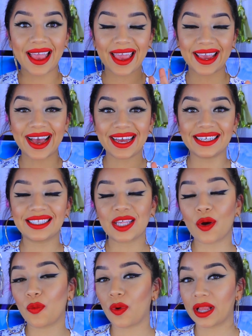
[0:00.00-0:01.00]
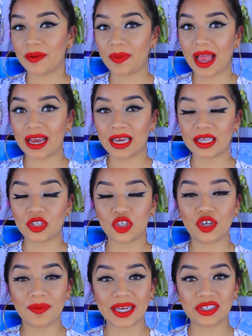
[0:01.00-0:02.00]
Hey guys, welcome back
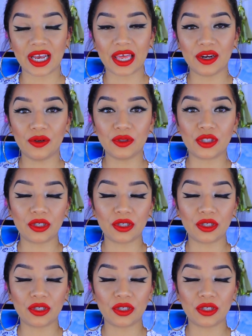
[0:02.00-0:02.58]
to my channel.